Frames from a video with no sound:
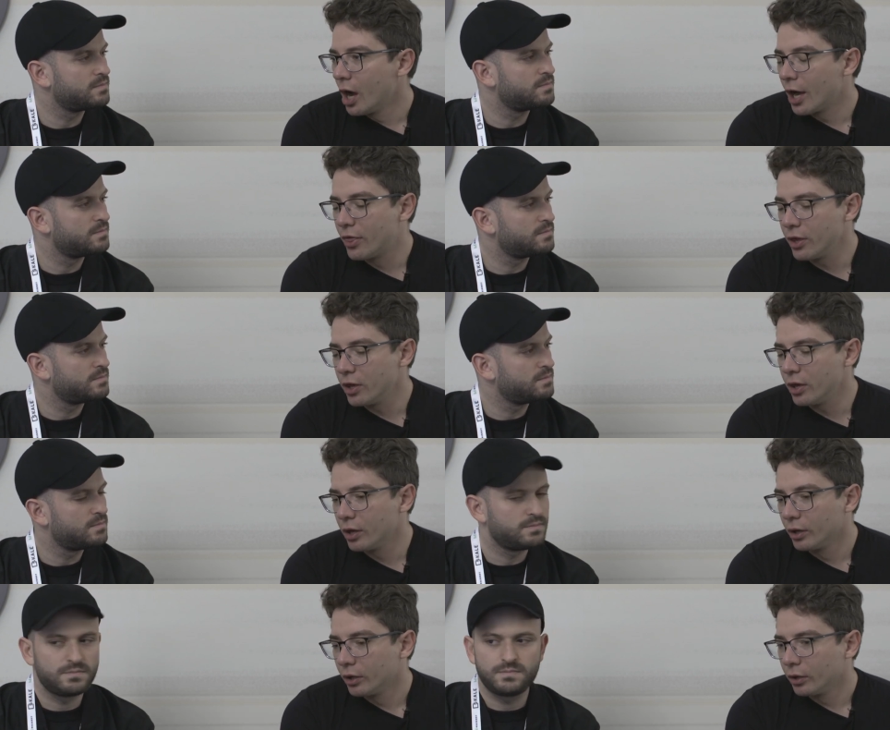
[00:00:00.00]

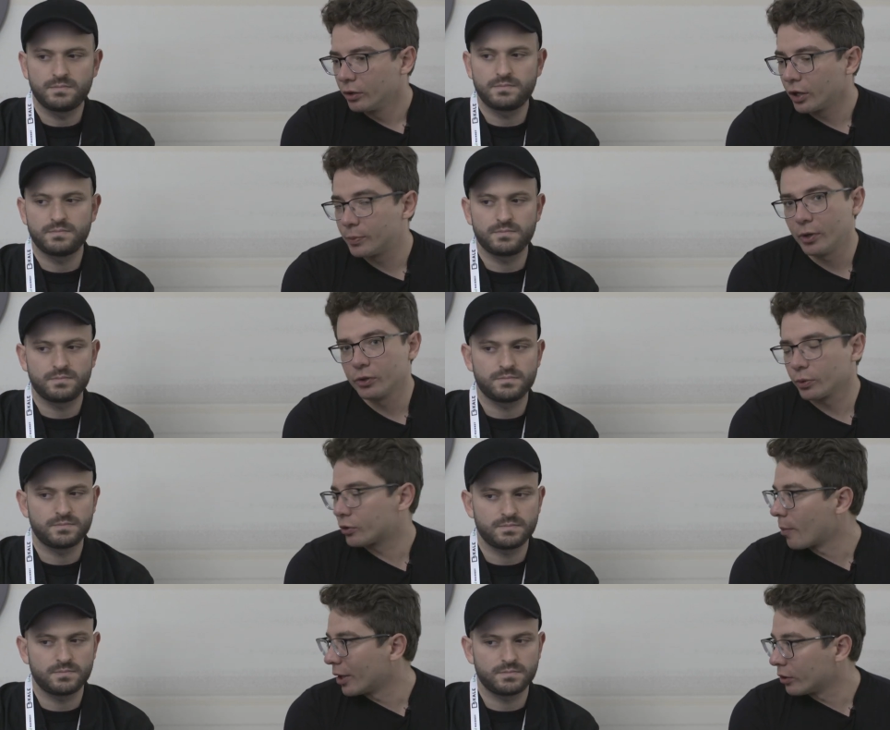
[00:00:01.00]
Speaker 1: The experience was
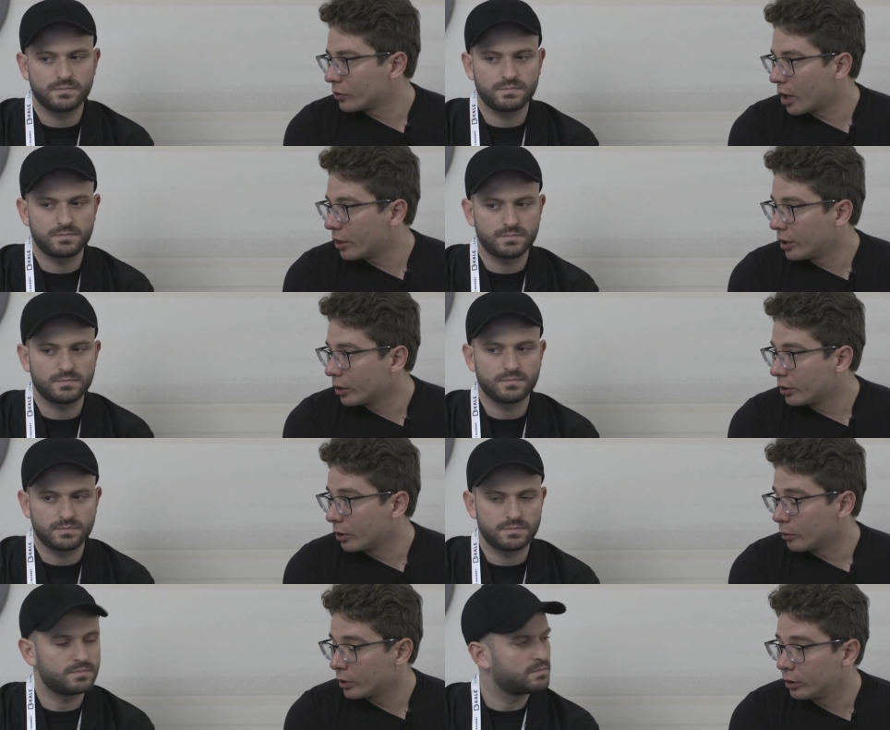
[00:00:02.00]
tremendous. I think, you
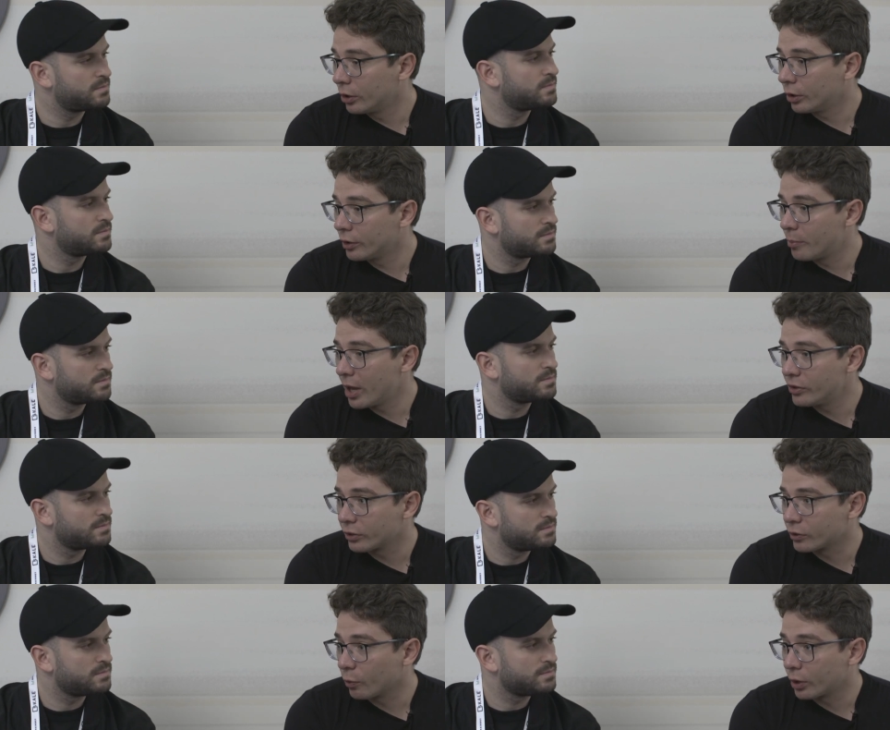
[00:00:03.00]
know, we learned the
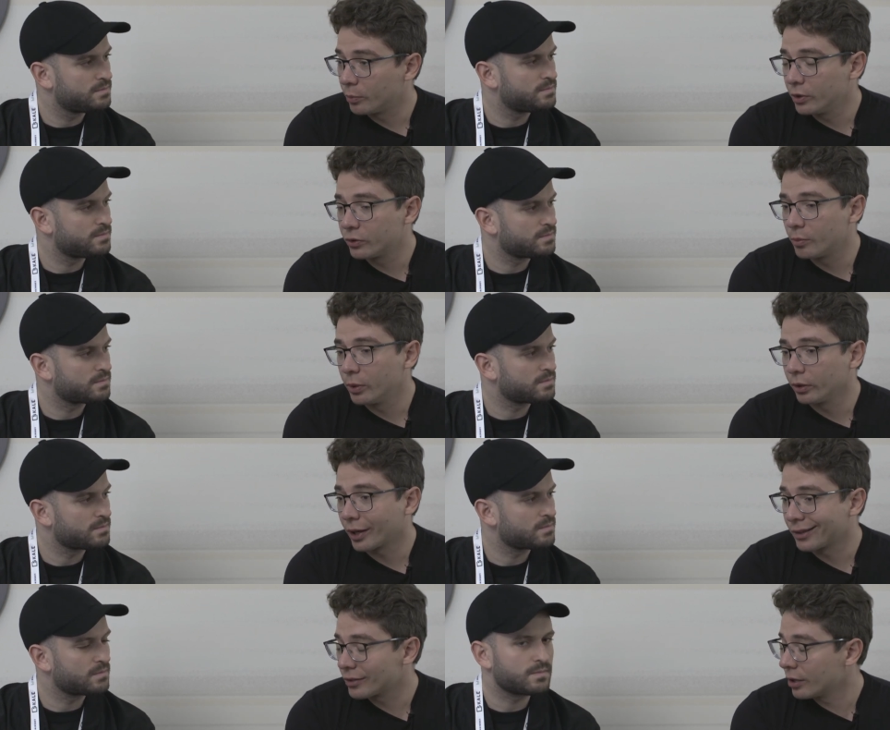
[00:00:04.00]
basics of what it means to build a
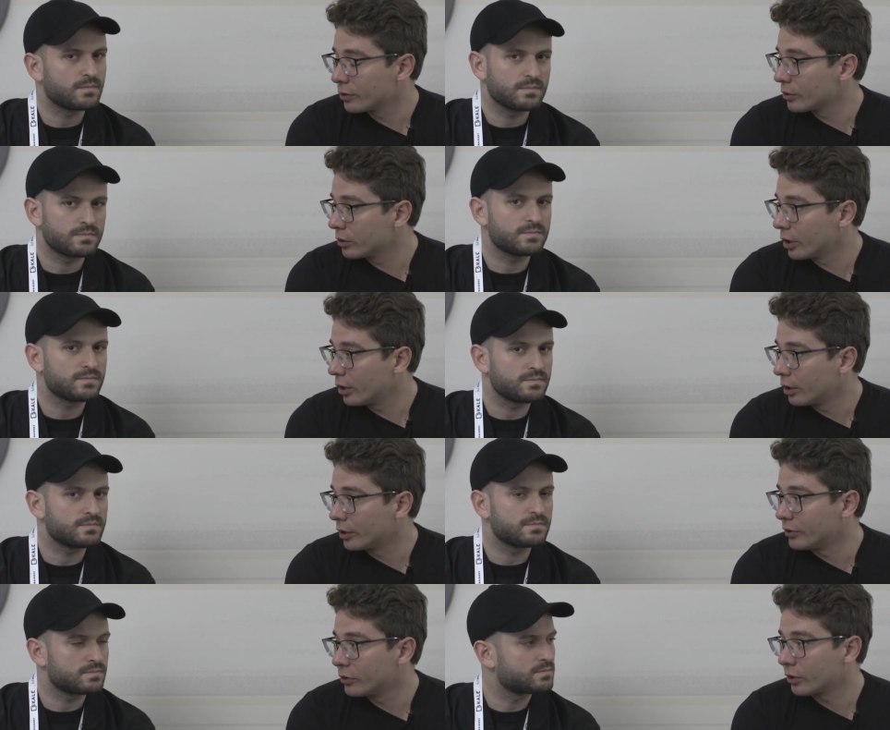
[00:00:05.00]
consensus layer, a
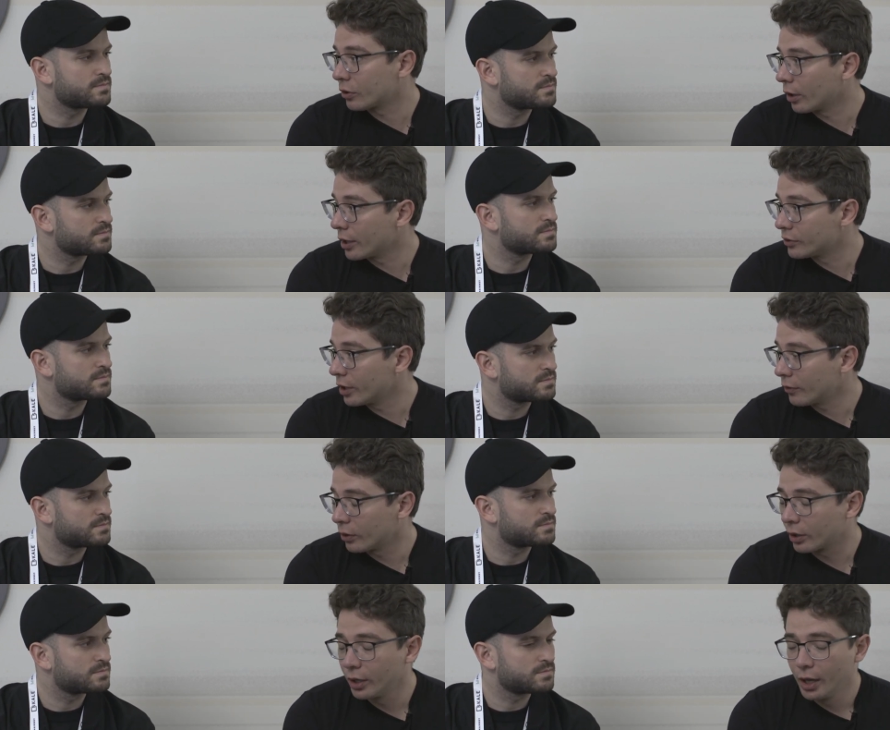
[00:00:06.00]
decentralized
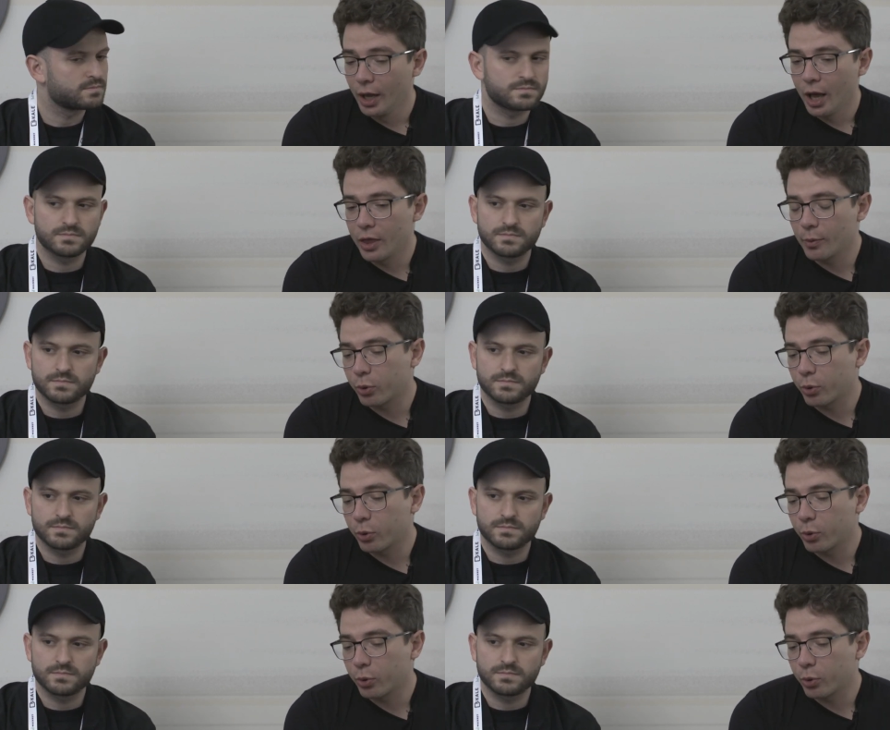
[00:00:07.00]
network. And the